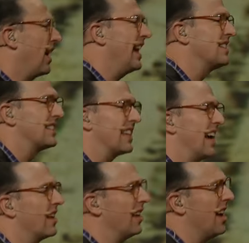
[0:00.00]
hands
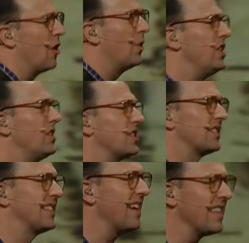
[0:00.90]
together? Would you just
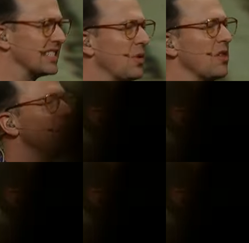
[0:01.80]
say this with me?